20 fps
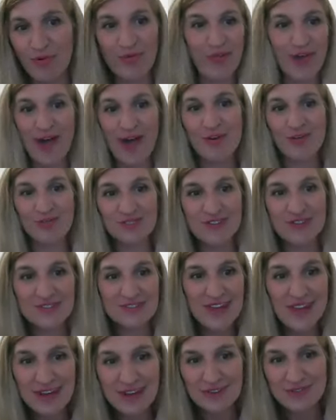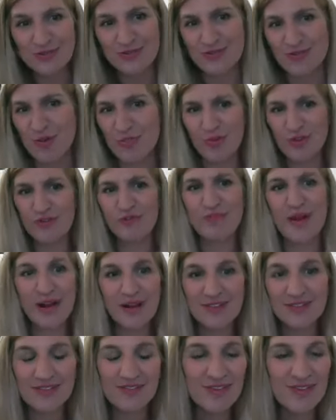both the House and the Senate to remove
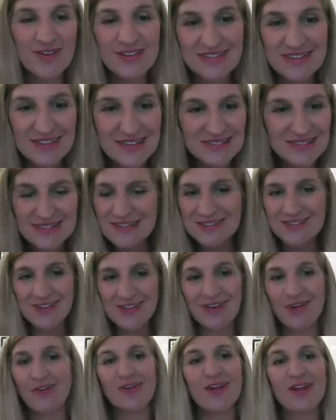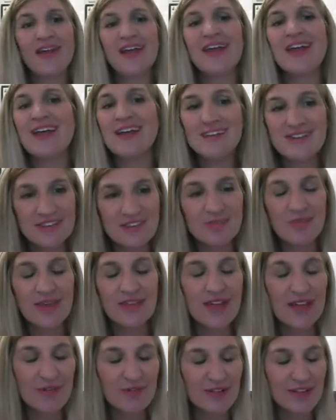parents of U.S. citizens. I don't
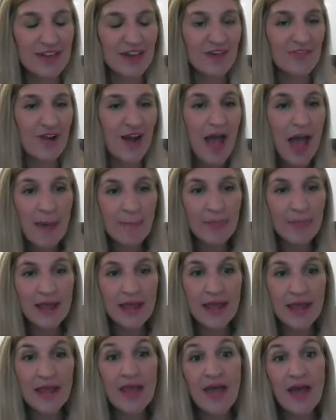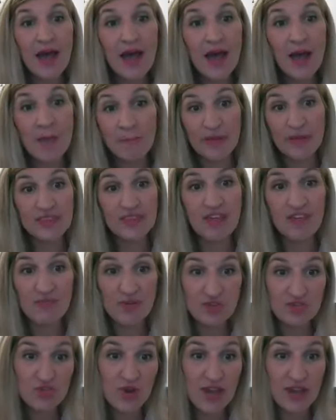anticipate that really ever happening, but they've
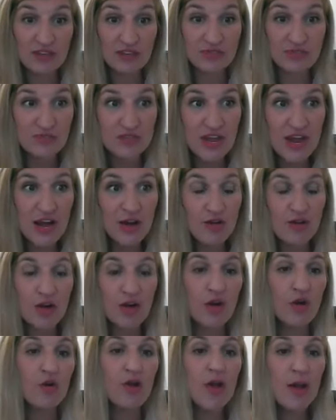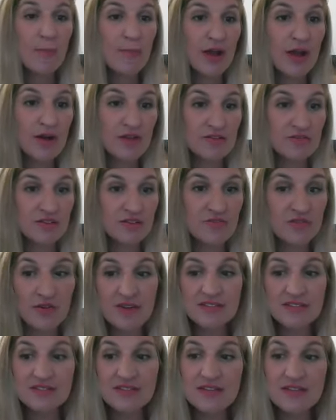been trying to narrow parents of
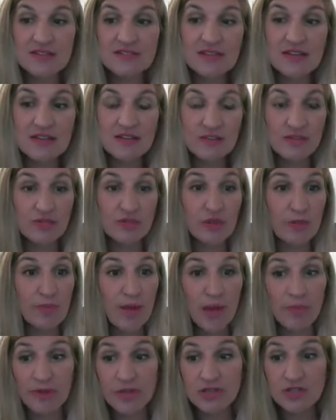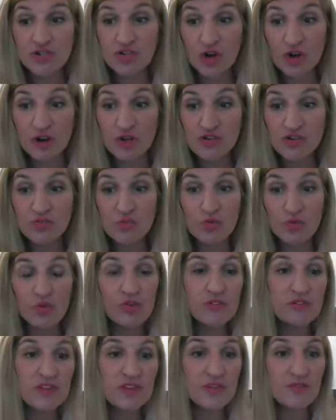U.S. citizens through the public charge
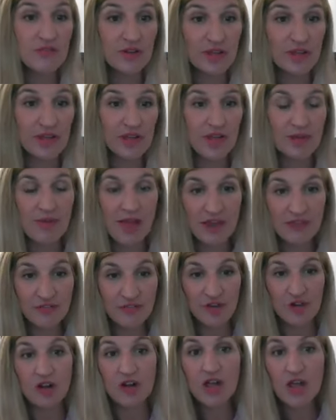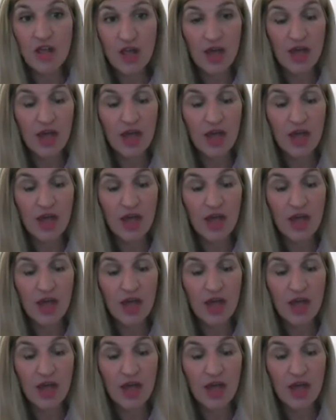rules. They've really come after